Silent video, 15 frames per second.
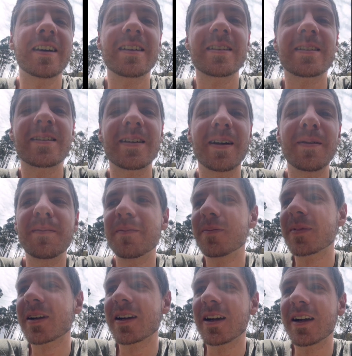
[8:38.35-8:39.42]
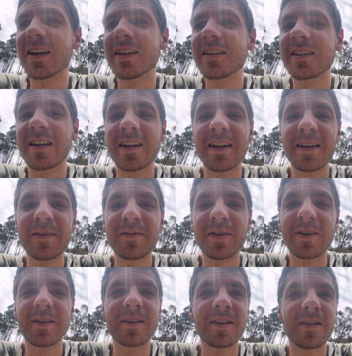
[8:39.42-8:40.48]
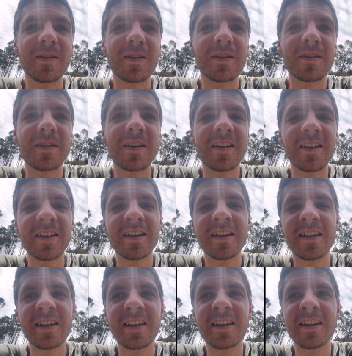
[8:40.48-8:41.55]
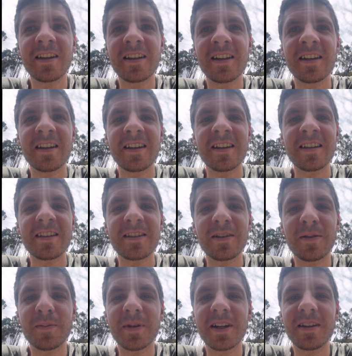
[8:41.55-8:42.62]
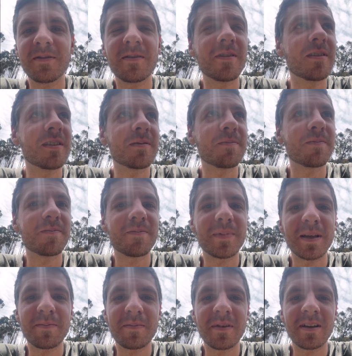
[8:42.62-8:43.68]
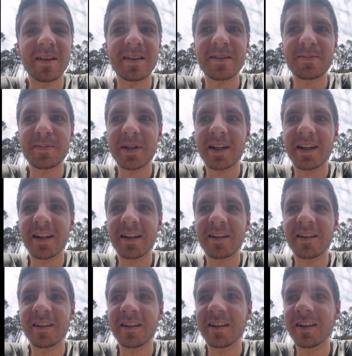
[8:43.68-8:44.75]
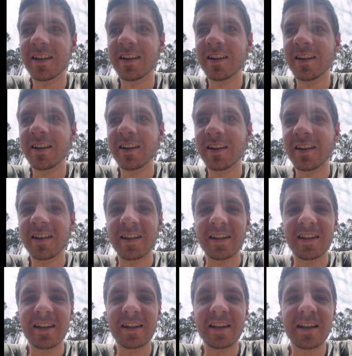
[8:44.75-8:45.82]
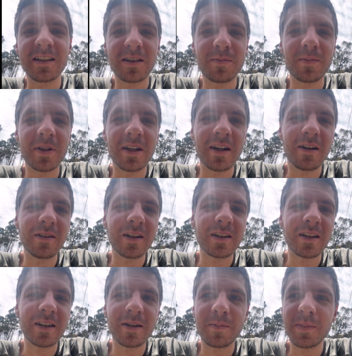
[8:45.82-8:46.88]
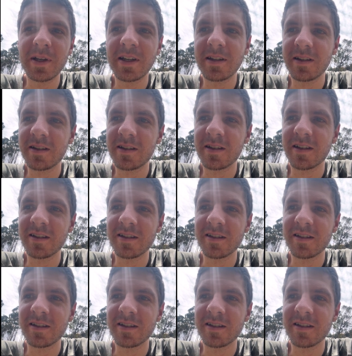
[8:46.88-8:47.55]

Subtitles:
Some guys I have heard a lot, so many people speaking, the kick has to be louder than the bass.